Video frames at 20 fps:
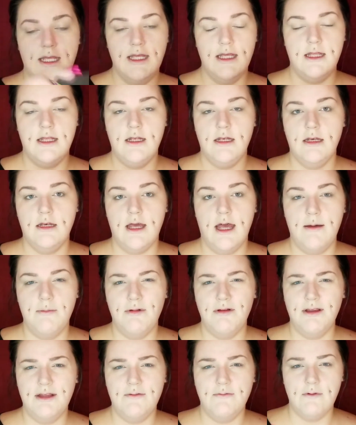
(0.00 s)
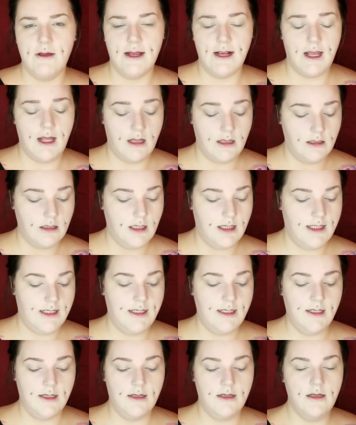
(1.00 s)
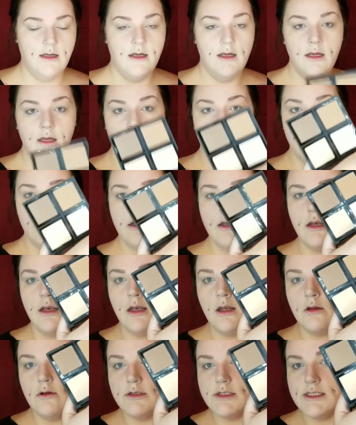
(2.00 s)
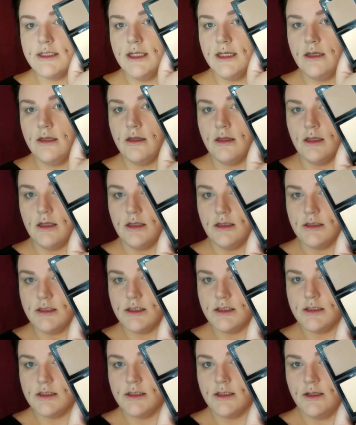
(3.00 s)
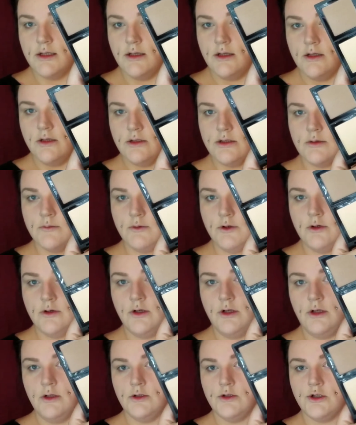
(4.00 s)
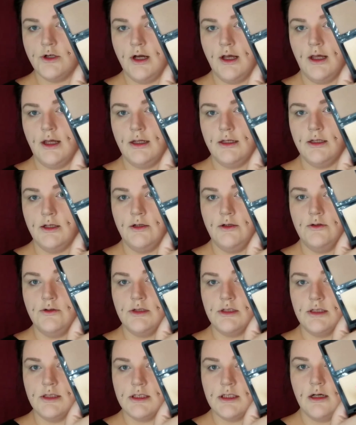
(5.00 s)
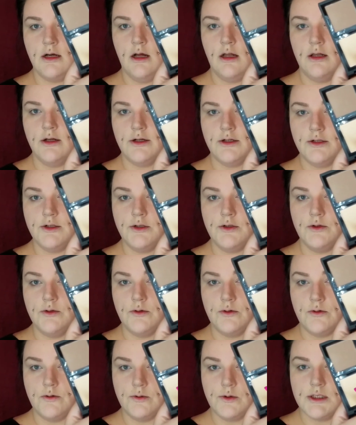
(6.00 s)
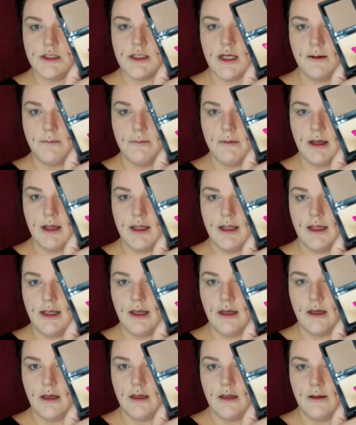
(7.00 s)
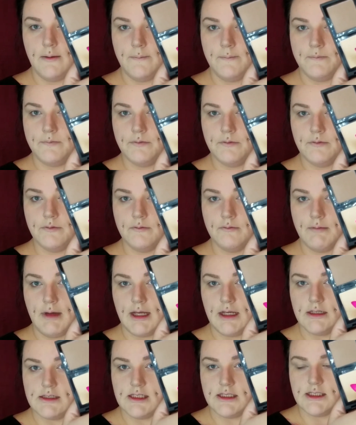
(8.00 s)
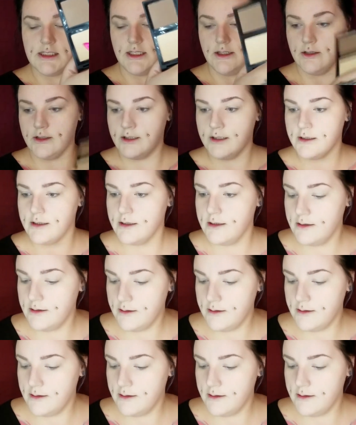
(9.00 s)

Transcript: and I believe I got light, and it looks like this. So I'm going to try to use this color to set my my concealer.